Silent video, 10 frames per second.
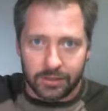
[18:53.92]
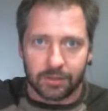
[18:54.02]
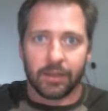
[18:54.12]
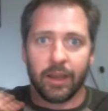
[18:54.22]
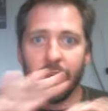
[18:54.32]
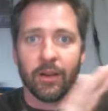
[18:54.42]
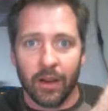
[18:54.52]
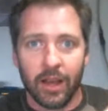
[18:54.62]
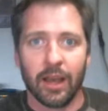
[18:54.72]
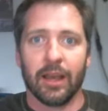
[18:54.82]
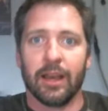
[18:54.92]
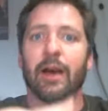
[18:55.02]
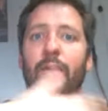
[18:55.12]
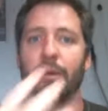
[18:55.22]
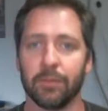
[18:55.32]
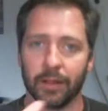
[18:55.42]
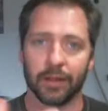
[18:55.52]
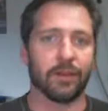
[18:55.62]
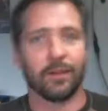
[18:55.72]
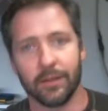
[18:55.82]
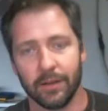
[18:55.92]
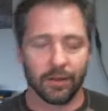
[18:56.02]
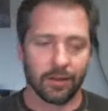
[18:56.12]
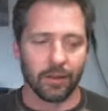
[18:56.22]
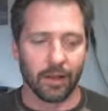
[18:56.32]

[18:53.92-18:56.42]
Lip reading: it's there, and now I'm like, uh,